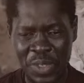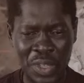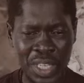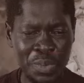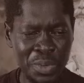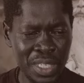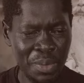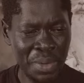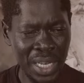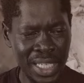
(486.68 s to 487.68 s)
to this
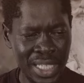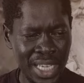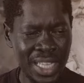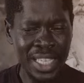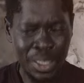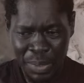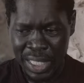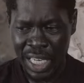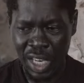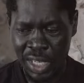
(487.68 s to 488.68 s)
possibility at this
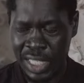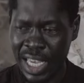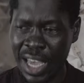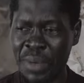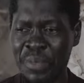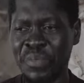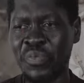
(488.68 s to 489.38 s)
particular time,